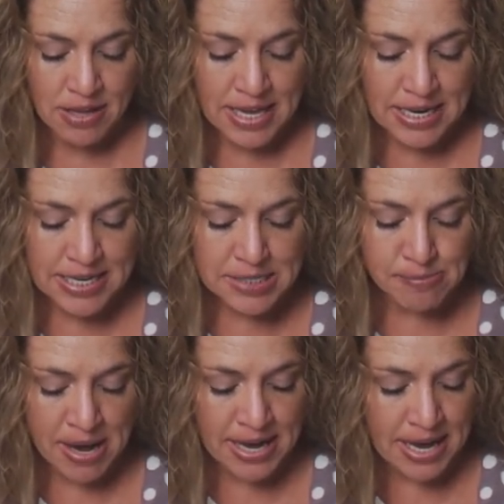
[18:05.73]
it is
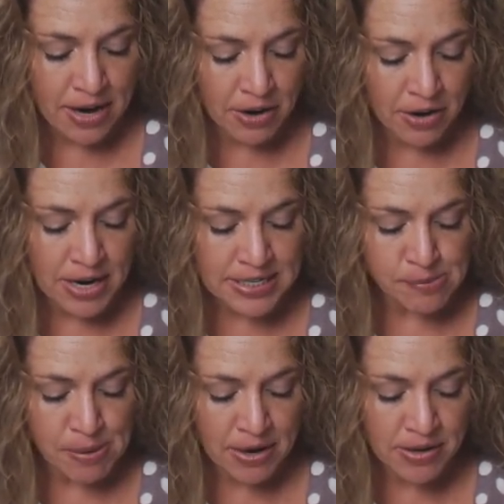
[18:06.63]
my error, and
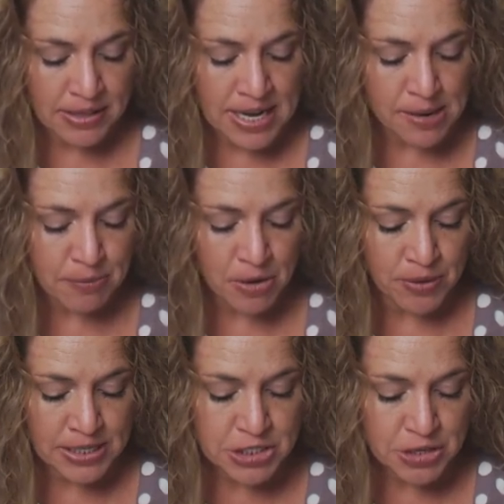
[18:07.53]
apparently I'm
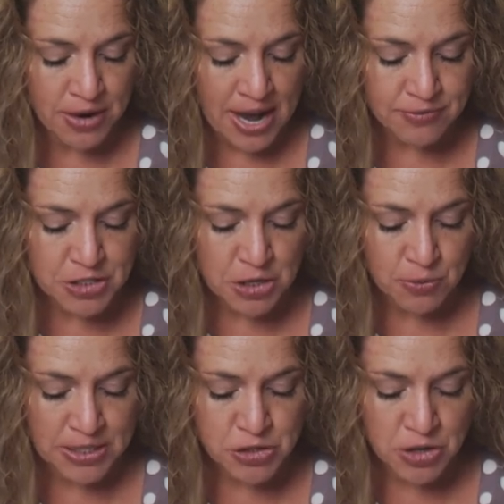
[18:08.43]
going to have to
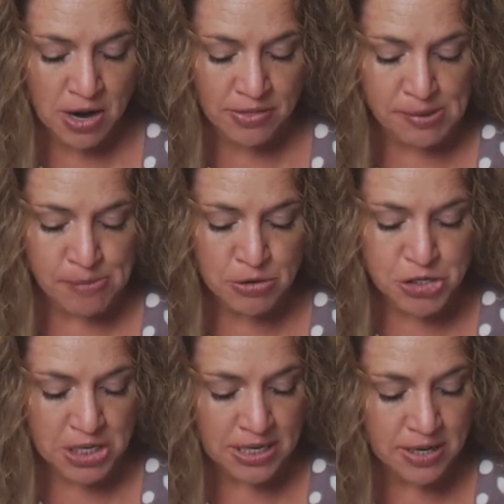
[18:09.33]
withdraw the
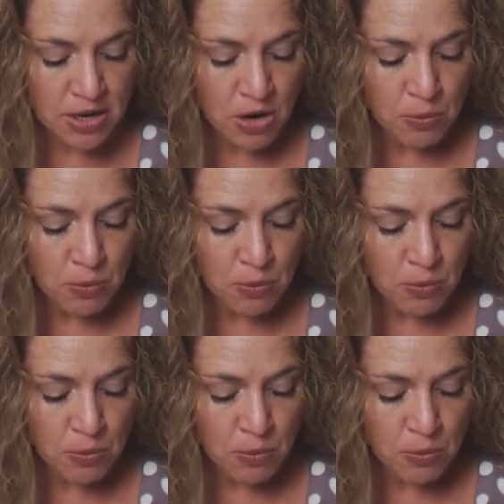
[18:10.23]
motion